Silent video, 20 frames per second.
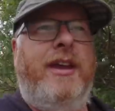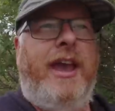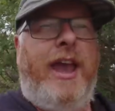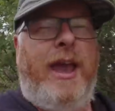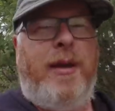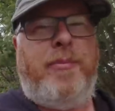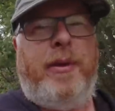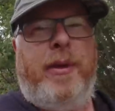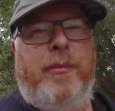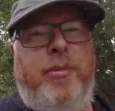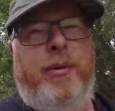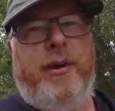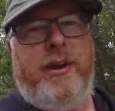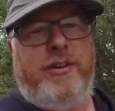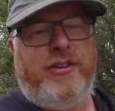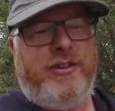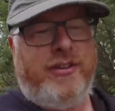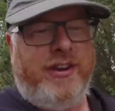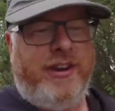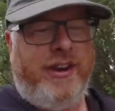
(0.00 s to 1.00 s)
Epic
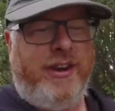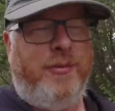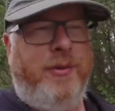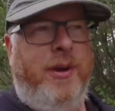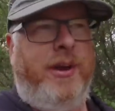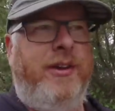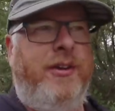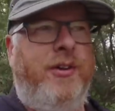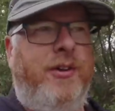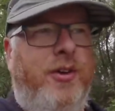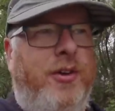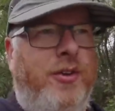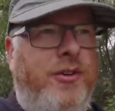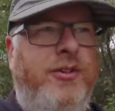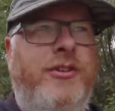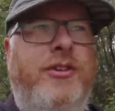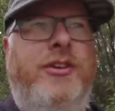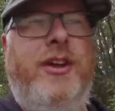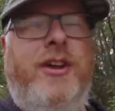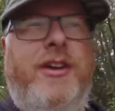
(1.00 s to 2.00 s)
bridge, it went
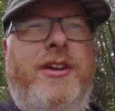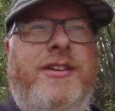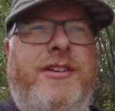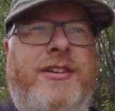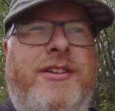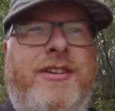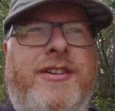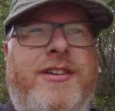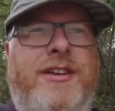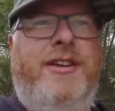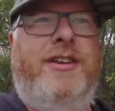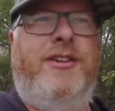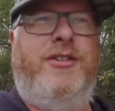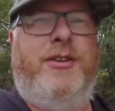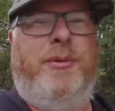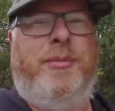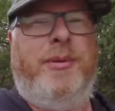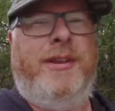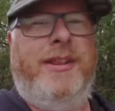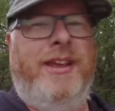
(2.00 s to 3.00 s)
under a
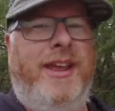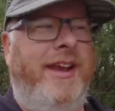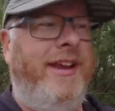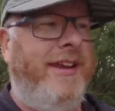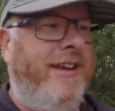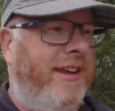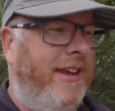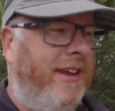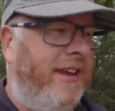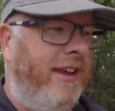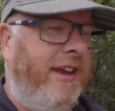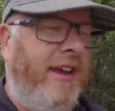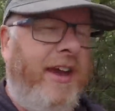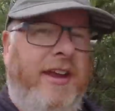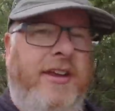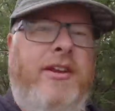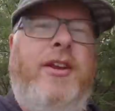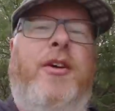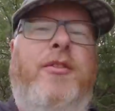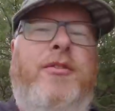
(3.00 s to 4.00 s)
shipping lane
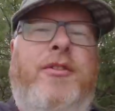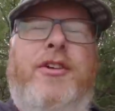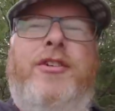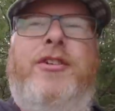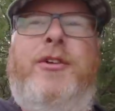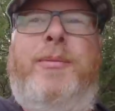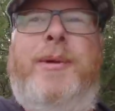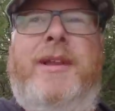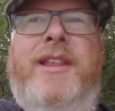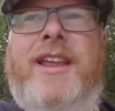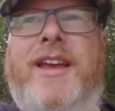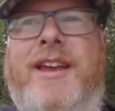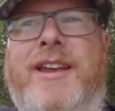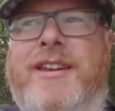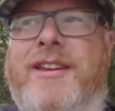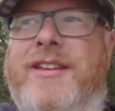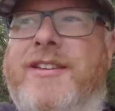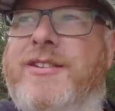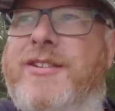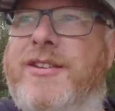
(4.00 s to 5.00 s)
and over a shipping
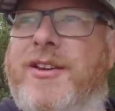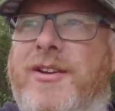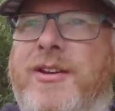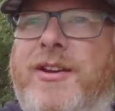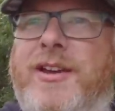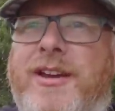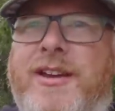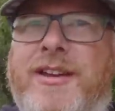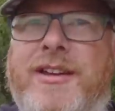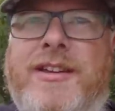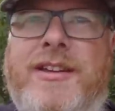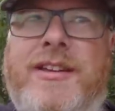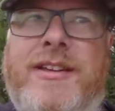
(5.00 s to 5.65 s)
lane, so yeah.